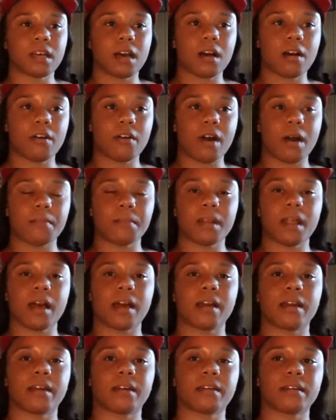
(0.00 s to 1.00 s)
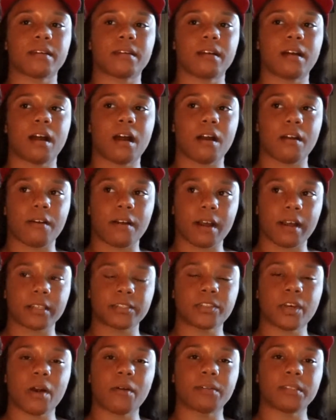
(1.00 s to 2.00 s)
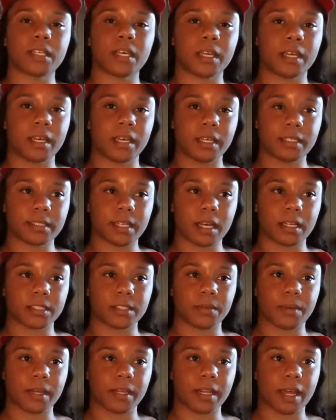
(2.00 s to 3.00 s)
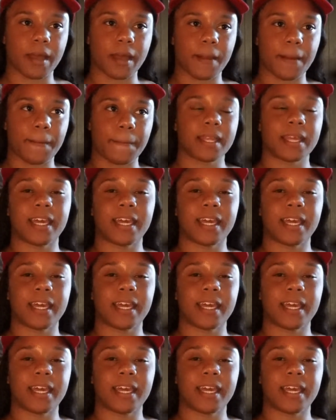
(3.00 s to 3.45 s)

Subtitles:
So I'm like, alright, so I was at his house one day.